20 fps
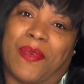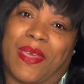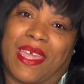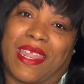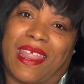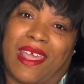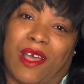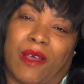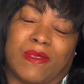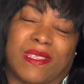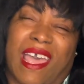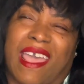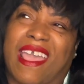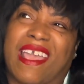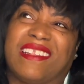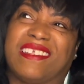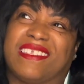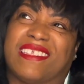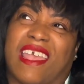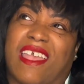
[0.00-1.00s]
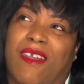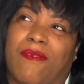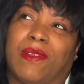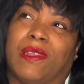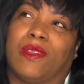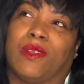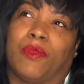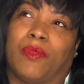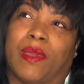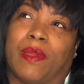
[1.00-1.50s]
helps. I hate to say every
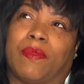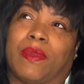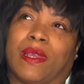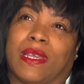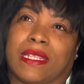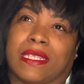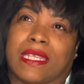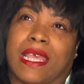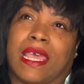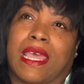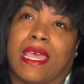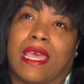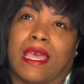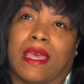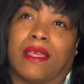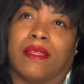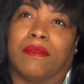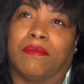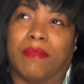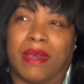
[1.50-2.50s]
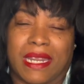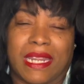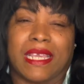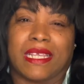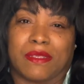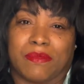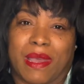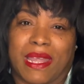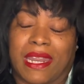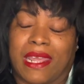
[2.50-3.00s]
little bit because money
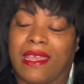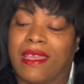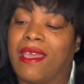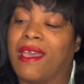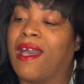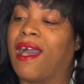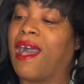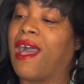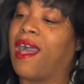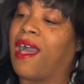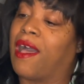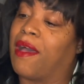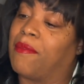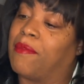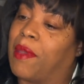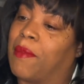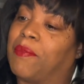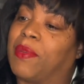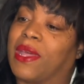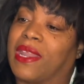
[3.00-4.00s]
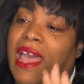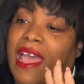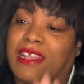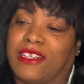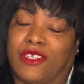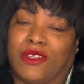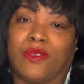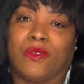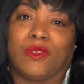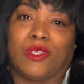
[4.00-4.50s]
is money, but I
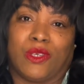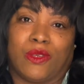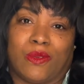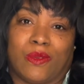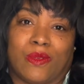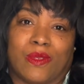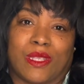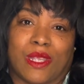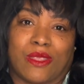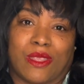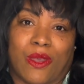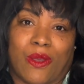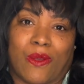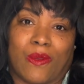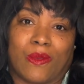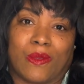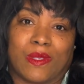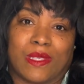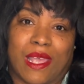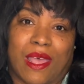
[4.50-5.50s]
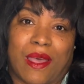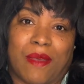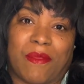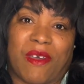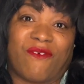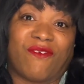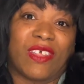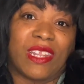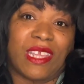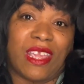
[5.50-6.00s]
do use those
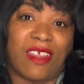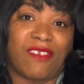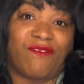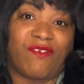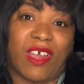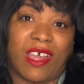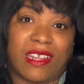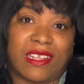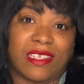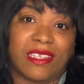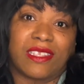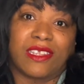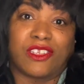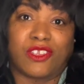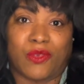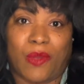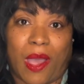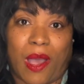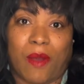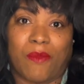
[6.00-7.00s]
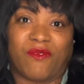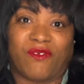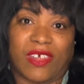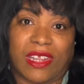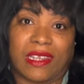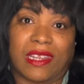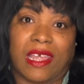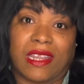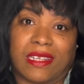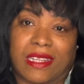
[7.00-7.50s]
affiliate funds to help
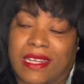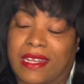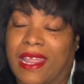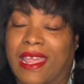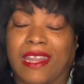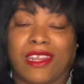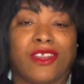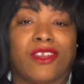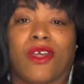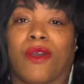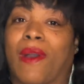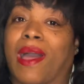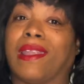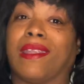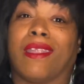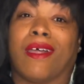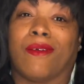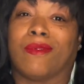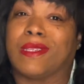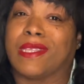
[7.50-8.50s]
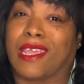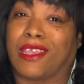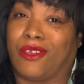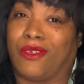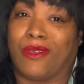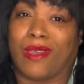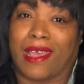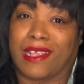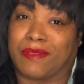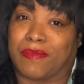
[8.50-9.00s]
fund London. And you know, I love taking you
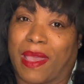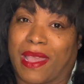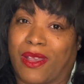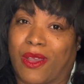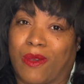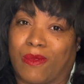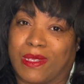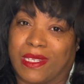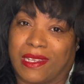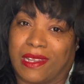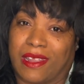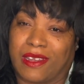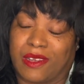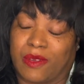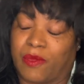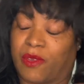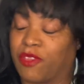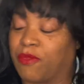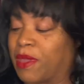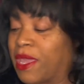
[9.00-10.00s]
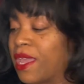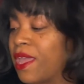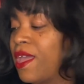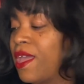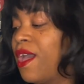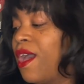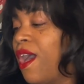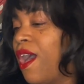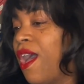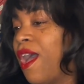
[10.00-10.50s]
guys back home to London with me,
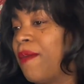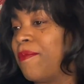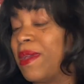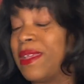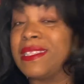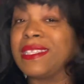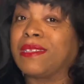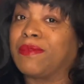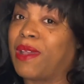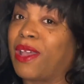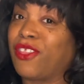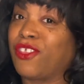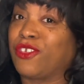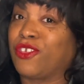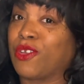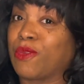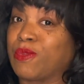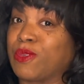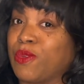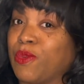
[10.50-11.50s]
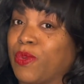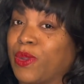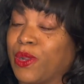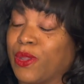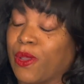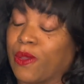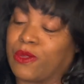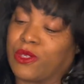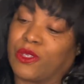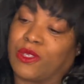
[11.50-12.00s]
and some other trips we want to
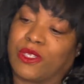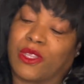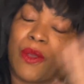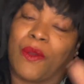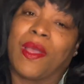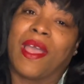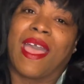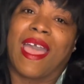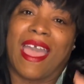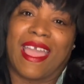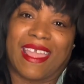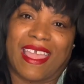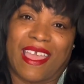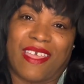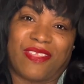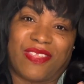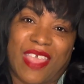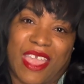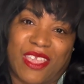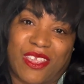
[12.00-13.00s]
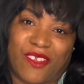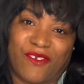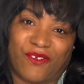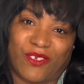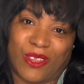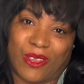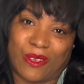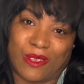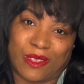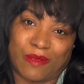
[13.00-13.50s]
go to. So again, thank you for
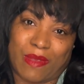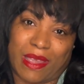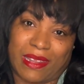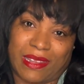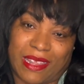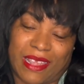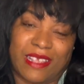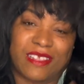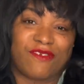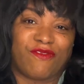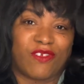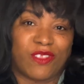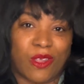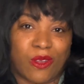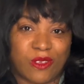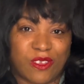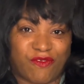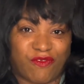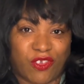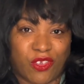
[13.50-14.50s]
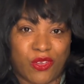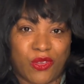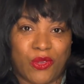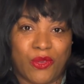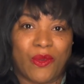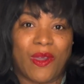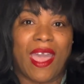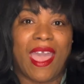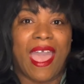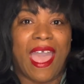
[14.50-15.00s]
using my links. For those of you
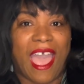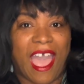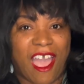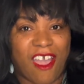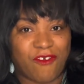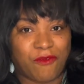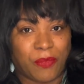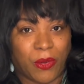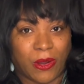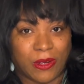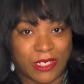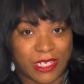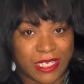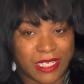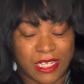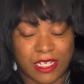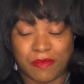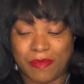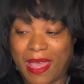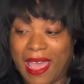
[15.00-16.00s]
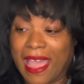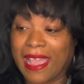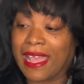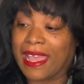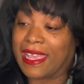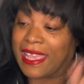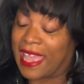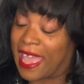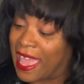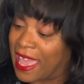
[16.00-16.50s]
who have purchased this bag,
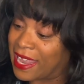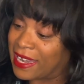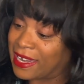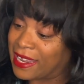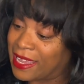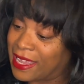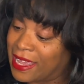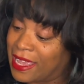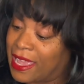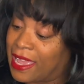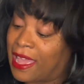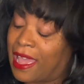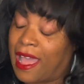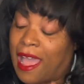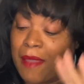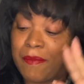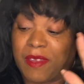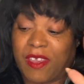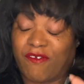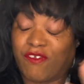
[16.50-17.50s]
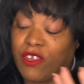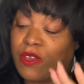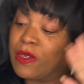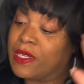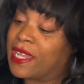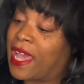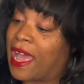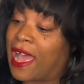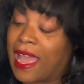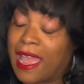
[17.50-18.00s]
again, I'm giving you
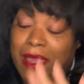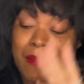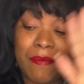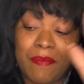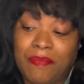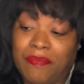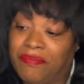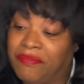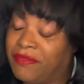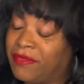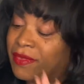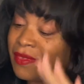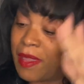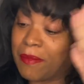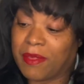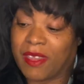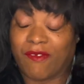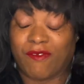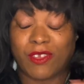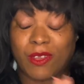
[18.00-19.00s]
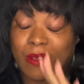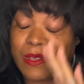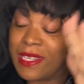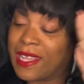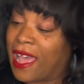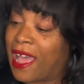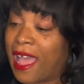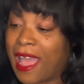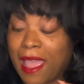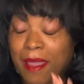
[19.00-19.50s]
time
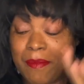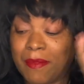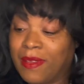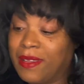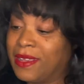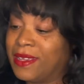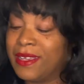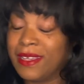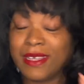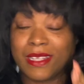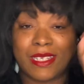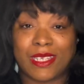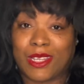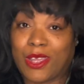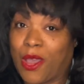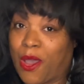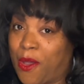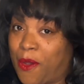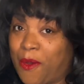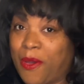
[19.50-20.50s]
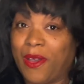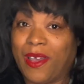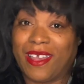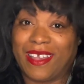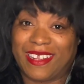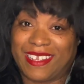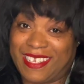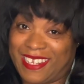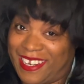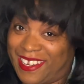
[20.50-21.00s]
to go
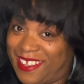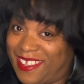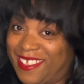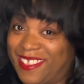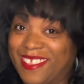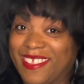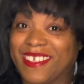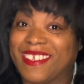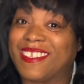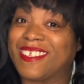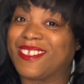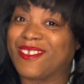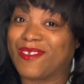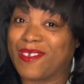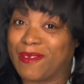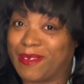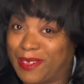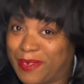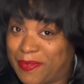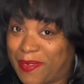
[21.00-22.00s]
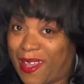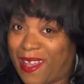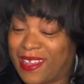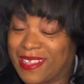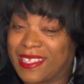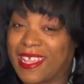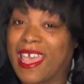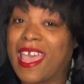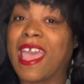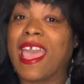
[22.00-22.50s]
into the description box
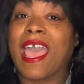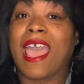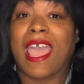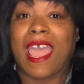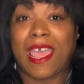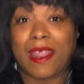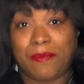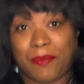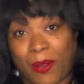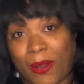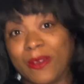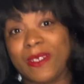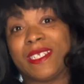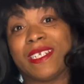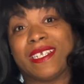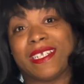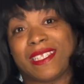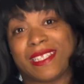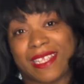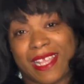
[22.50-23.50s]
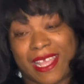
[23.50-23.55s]
and purchase